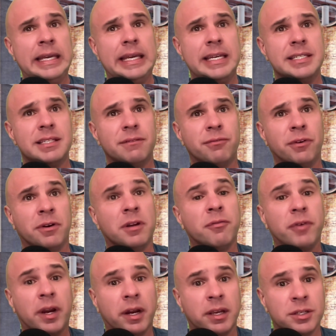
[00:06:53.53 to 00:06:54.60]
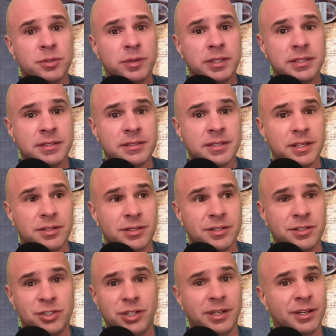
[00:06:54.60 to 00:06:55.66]
Is it for nefarious reasons, such
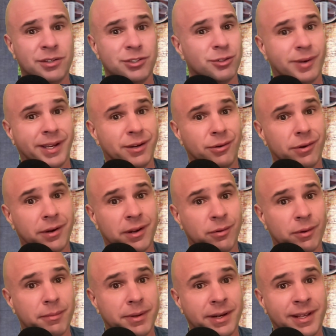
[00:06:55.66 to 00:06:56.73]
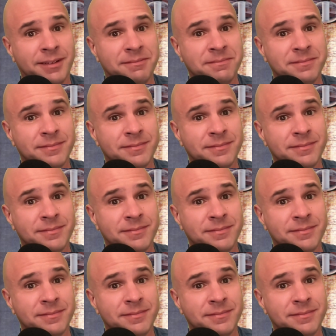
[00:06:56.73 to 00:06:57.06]
as she knows you ain't going anywhere, buddy?